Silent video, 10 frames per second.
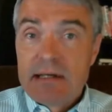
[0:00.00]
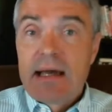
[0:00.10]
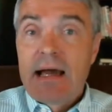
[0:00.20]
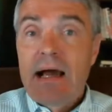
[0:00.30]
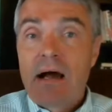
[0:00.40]

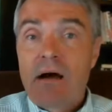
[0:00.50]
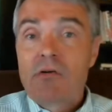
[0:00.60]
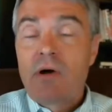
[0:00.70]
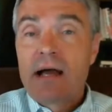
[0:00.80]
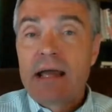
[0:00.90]
how
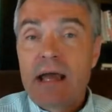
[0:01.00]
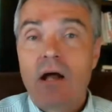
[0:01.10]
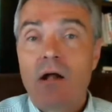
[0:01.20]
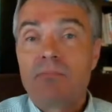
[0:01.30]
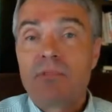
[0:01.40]
do I
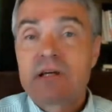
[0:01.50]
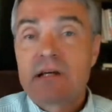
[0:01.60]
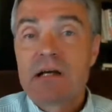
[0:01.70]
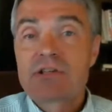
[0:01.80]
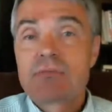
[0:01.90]
help the
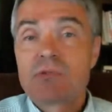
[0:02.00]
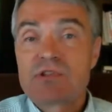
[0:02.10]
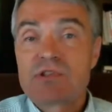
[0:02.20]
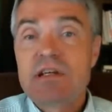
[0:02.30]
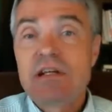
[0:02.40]
customer
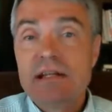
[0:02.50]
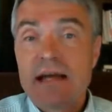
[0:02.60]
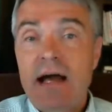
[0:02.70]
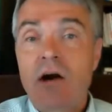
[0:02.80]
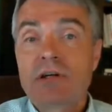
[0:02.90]
see
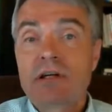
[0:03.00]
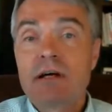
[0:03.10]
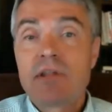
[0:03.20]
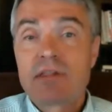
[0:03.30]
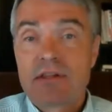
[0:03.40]
the
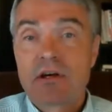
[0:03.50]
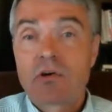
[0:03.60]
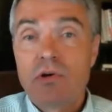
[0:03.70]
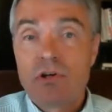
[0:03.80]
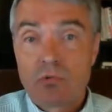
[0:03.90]
outcome that they're
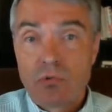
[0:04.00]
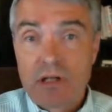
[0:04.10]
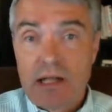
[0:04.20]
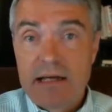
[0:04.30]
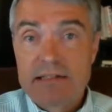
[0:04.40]
going to
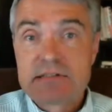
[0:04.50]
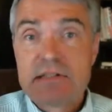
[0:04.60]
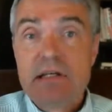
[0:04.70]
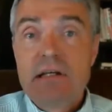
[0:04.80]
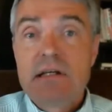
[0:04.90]
realize
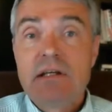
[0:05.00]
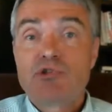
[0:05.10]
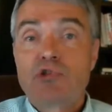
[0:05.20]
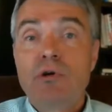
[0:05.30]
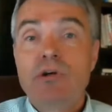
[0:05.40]
is
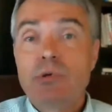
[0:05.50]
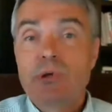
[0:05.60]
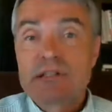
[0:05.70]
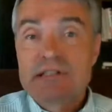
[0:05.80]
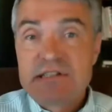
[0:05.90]
going to
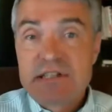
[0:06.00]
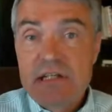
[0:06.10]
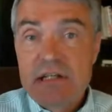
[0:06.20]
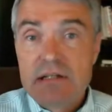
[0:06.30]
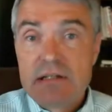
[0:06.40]

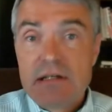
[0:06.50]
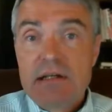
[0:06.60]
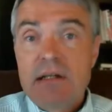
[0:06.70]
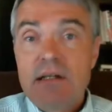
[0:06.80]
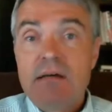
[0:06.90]
exceed
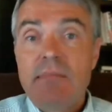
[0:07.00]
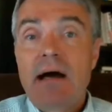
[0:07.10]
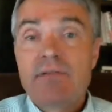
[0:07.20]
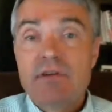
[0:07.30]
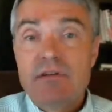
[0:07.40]
the
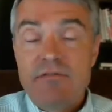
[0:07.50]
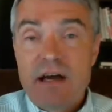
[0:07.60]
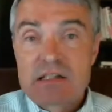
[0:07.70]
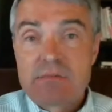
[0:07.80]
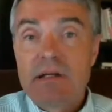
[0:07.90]
amount of
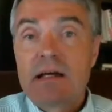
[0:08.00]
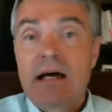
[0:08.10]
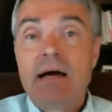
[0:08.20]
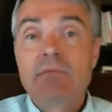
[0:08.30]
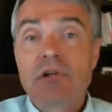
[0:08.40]
investment
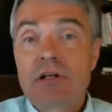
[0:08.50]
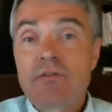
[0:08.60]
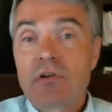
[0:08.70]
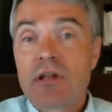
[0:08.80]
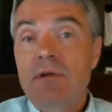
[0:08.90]
I'm looking
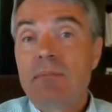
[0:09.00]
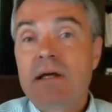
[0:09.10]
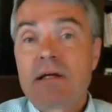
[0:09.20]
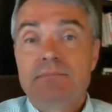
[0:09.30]
for them to make?